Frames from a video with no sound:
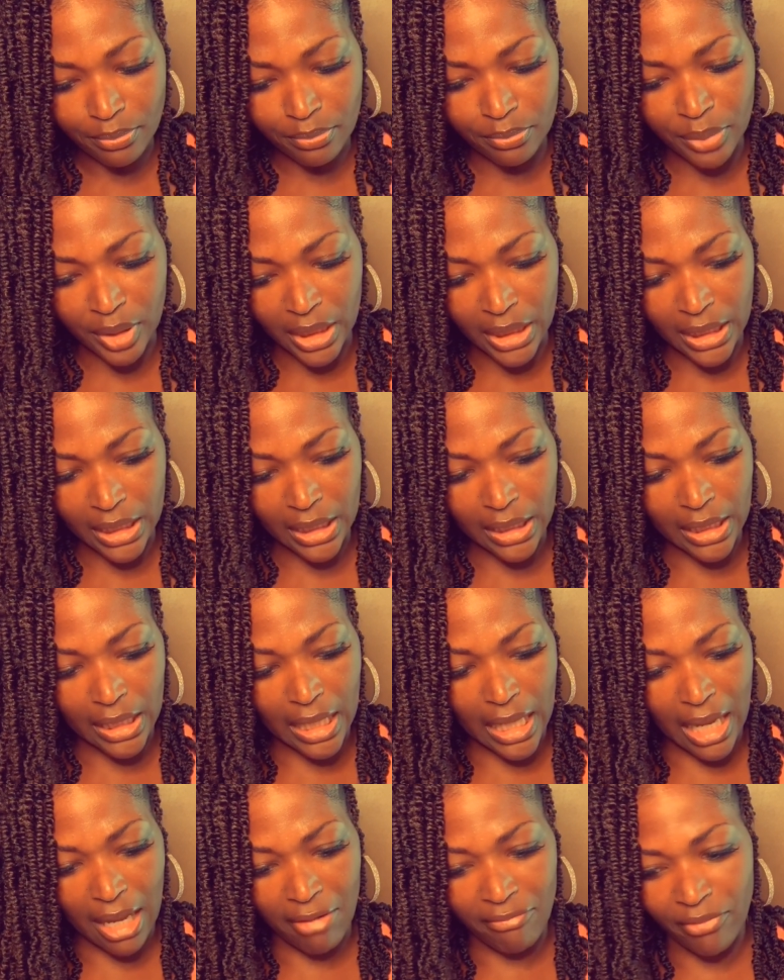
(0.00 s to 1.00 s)
But
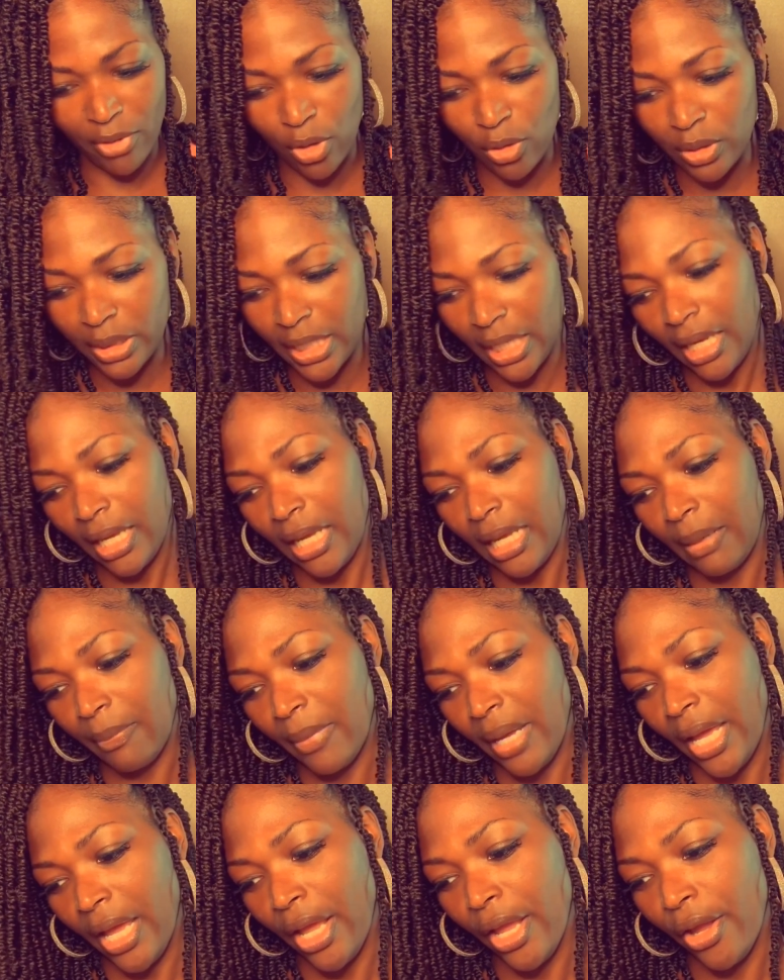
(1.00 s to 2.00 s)
I've only had
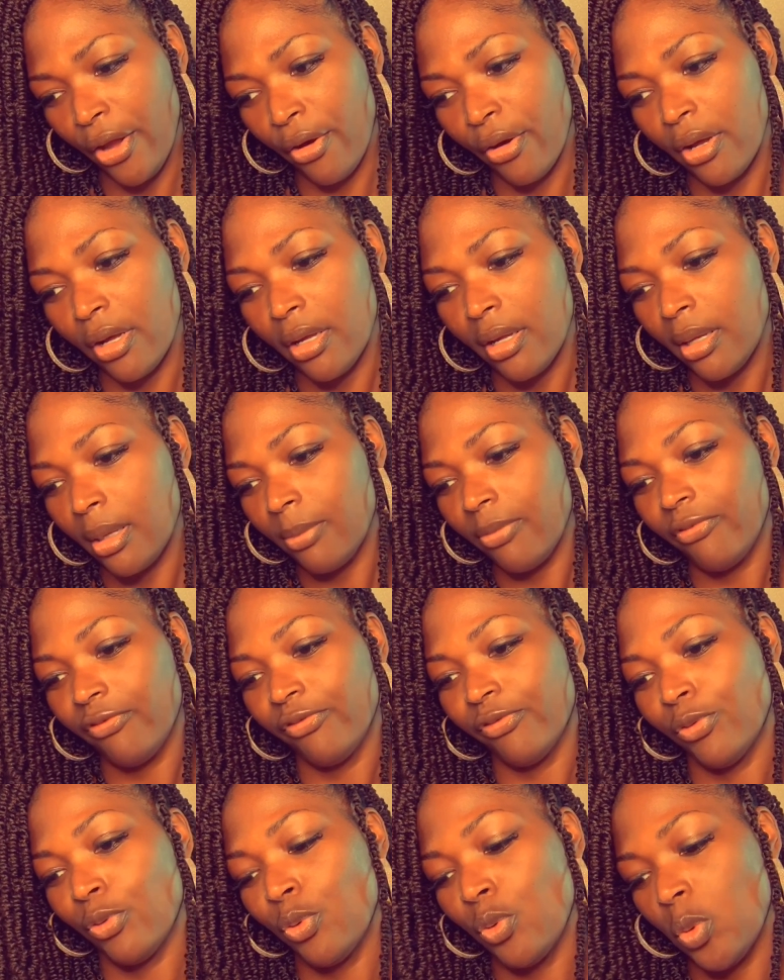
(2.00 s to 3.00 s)
my hair up
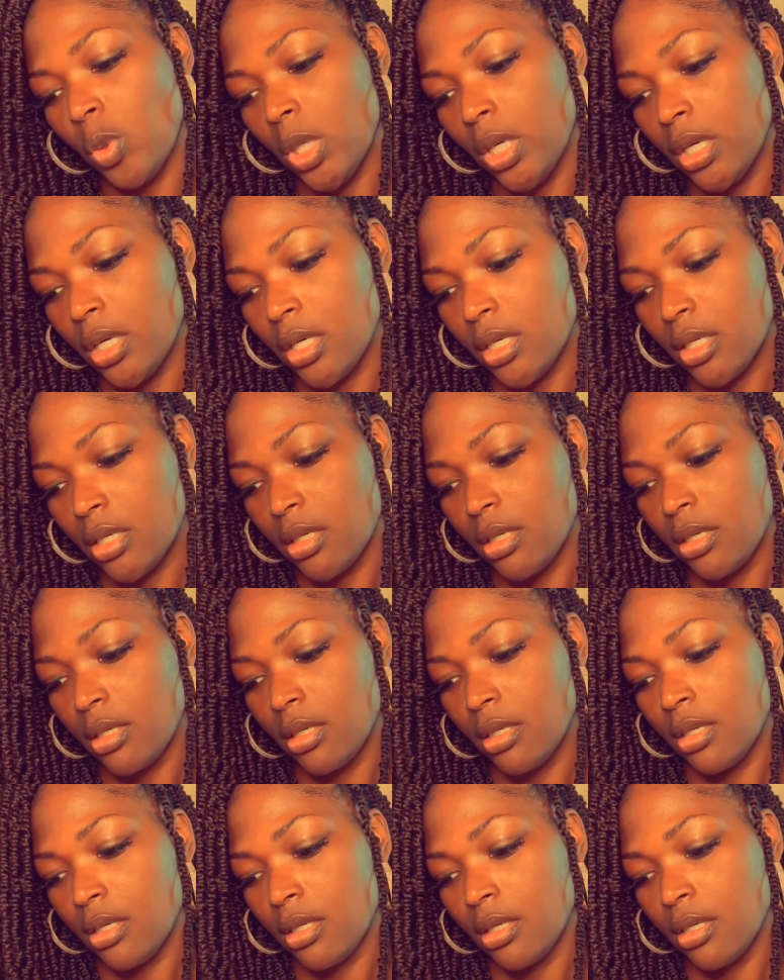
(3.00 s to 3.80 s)
for